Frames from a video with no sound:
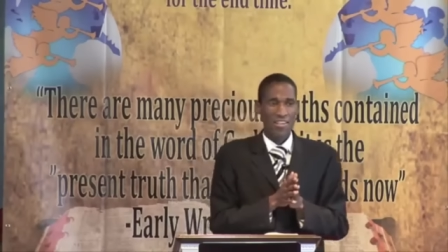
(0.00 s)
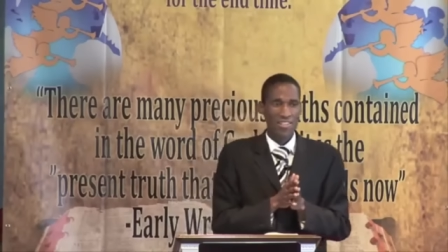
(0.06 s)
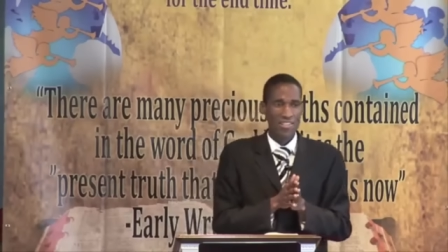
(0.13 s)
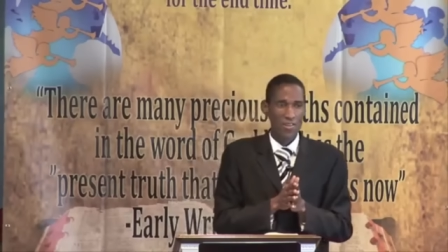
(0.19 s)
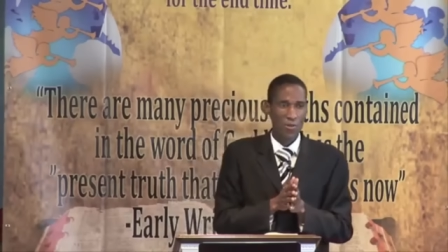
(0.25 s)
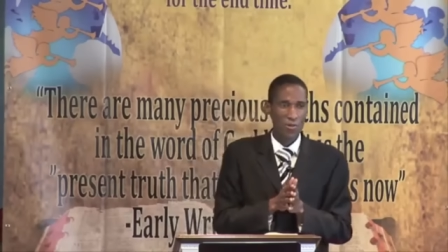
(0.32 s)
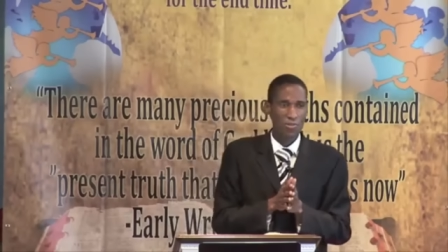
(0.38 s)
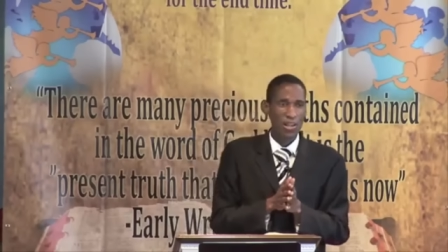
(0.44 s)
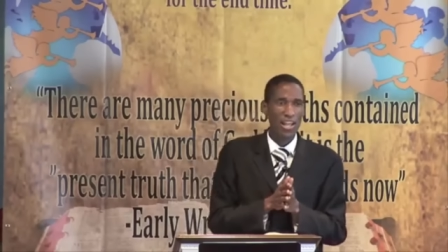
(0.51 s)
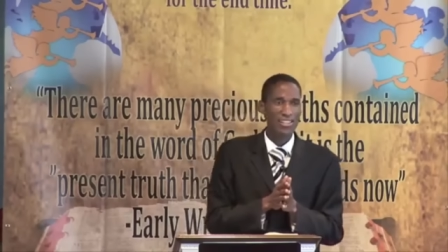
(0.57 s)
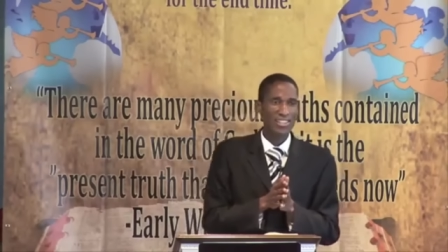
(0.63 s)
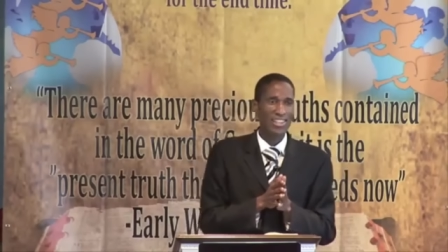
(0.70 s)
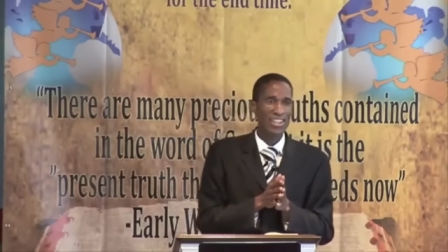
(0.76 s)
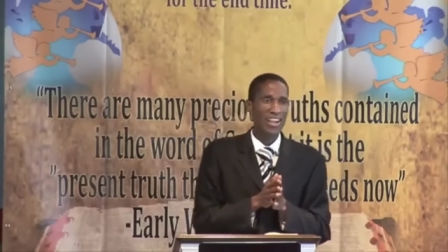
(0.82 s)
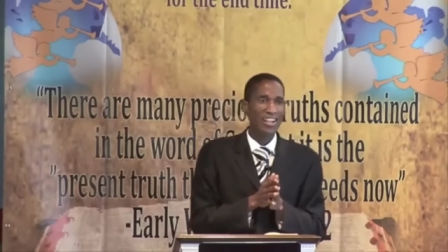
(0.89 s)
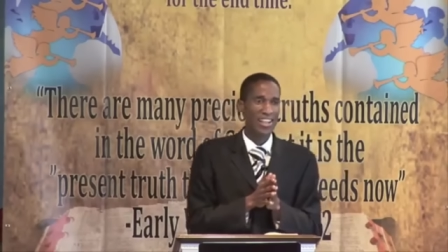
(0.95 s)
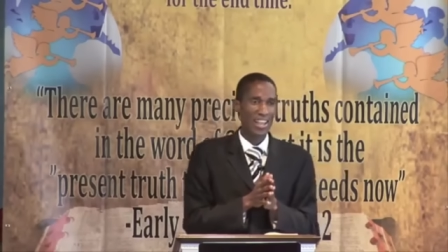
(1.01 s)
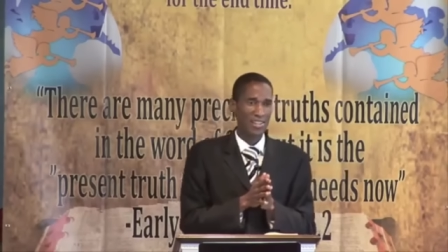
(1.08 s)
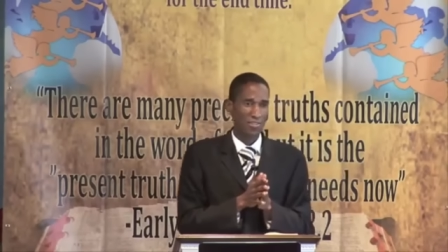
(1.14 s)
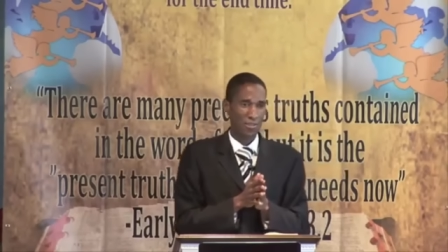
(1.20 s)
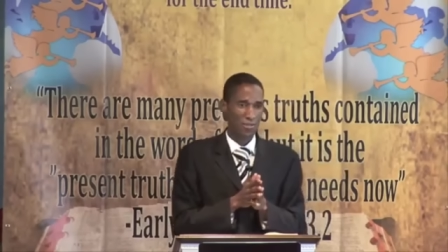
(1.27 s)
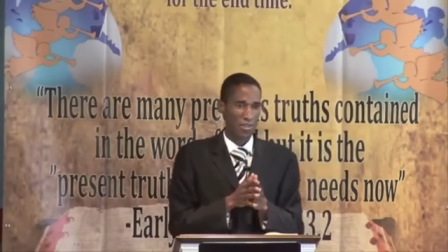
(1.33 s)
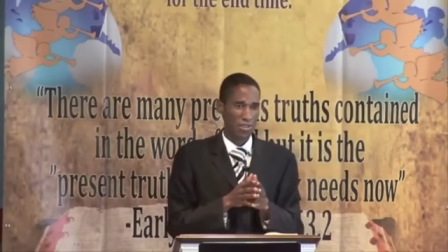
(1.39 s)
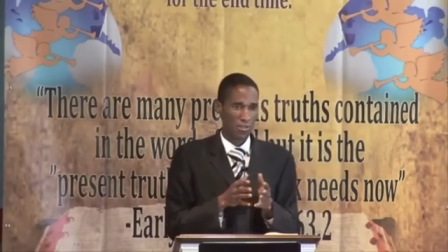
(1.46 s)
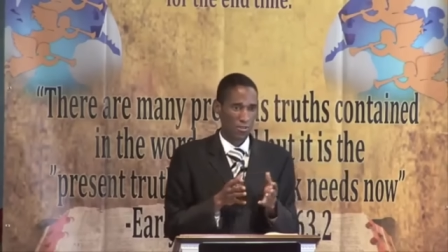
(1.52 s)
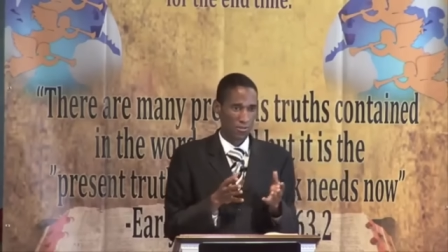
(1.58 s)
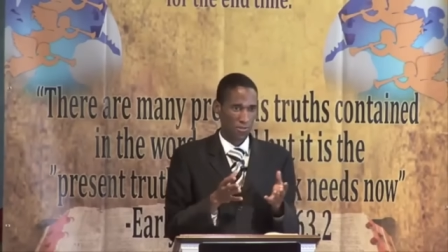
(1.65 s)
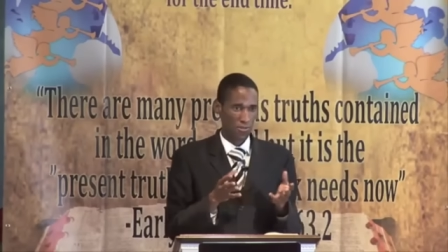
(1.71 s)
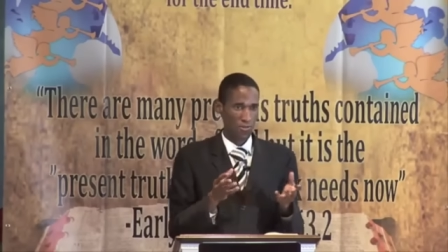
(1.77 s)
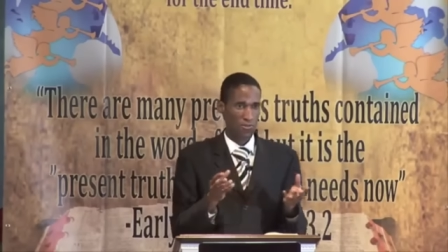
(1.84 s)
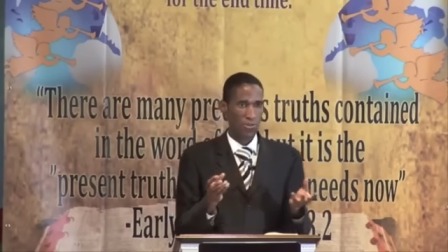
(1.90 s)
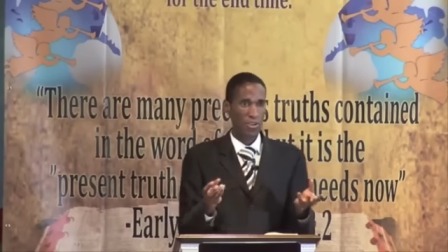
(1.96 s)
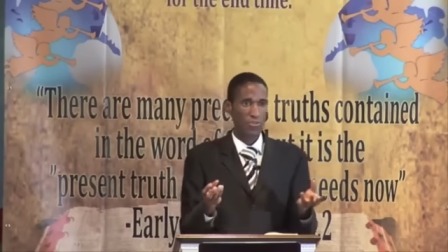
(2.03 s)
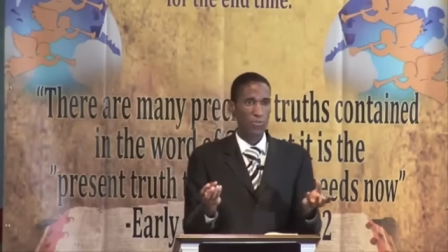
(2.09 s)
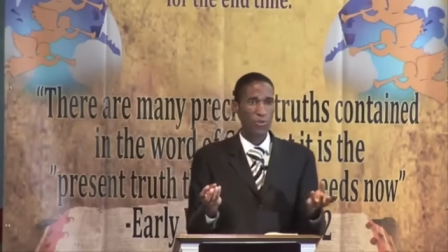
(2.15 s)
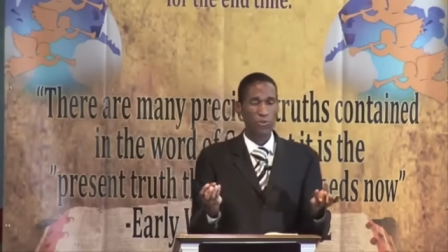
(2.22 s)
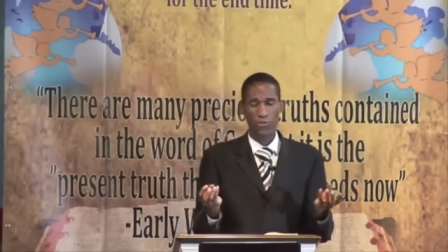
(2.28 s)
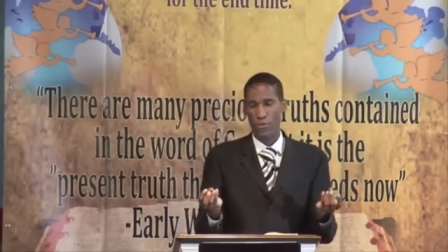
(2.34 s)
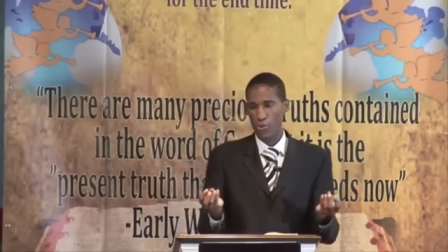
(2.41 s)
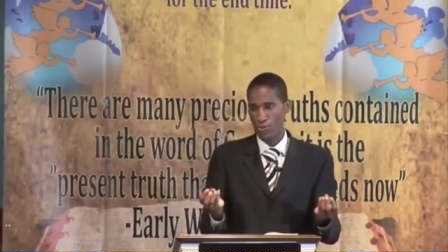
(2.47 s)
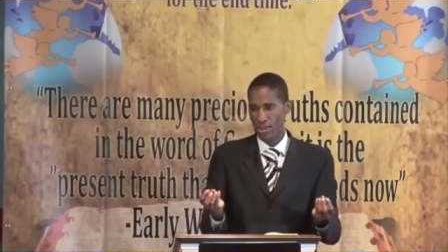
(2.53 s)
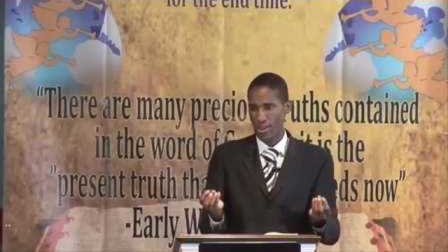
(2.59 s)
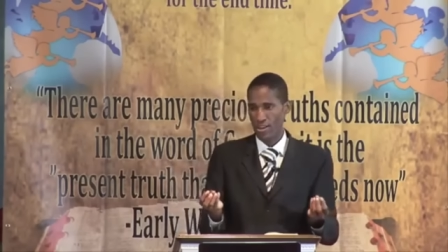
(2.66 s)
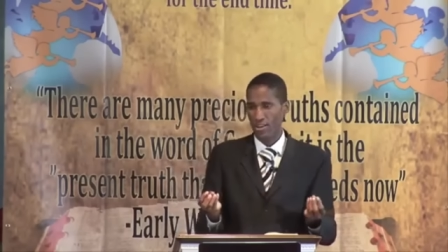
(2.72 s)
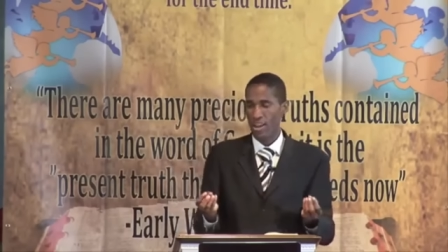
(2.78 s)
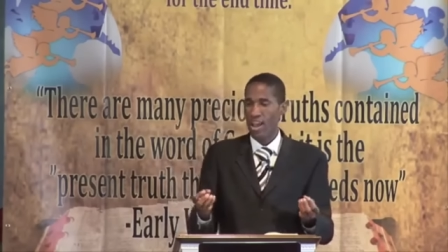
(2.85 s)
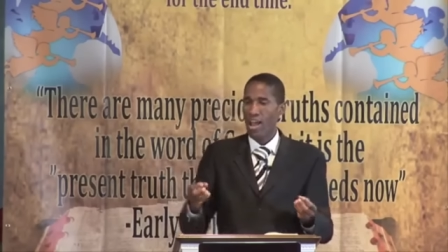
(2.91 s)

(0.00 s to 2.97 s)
They were plotting against this faithful few there.